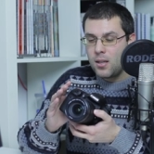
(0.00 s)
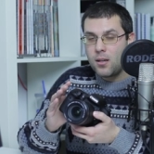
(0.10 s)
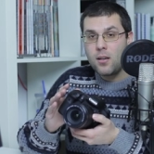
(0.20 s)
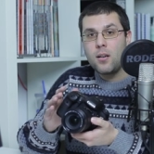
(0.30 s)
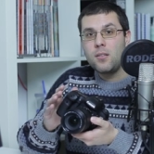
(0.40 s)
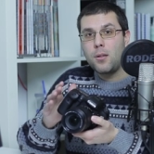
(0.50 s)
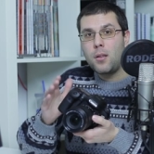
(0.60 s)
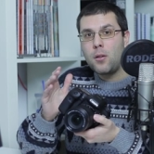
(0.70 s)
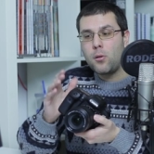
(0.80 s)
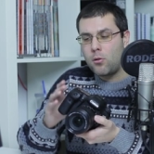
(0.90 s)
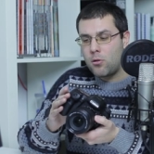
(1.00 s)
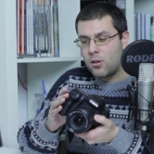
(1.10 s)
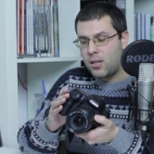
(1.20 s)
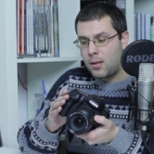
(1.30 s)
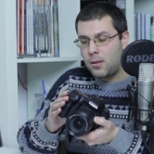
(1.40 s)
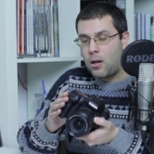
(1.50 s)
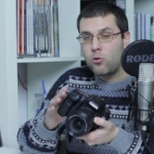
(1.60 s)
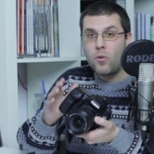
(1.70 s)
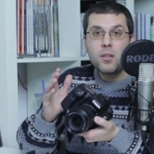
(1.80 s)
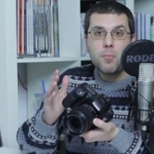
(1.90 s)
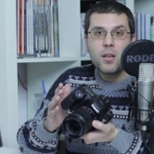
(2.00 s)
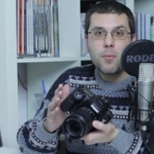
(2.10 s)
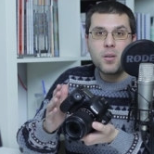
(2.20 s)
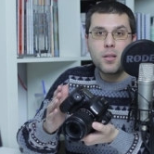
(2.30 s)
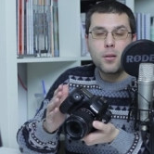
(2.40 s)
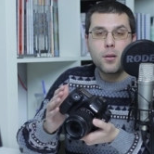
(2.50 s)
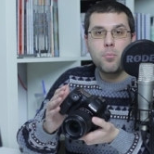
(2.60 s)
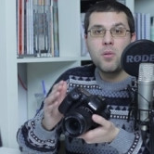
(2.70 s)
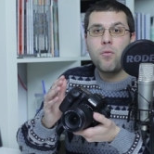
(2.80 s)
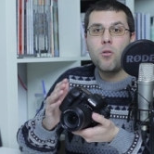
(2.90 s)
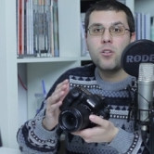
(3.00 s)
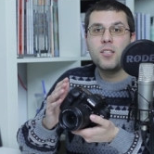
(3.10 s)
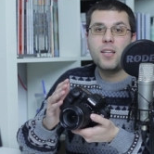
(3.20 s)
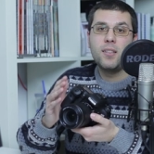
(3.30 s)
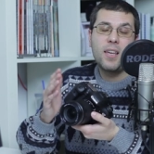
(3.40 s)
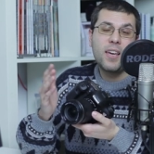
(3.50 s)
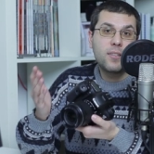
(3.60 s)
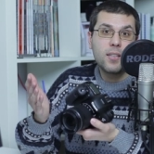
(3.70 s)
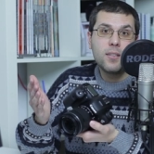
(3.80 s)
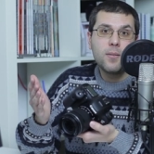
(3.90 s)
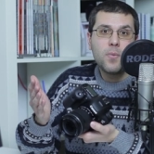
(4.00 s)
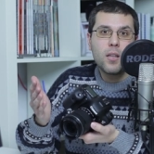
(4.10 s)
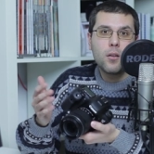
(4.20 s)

Uh, the sensor has now twenty megapixels, before it had eighteen,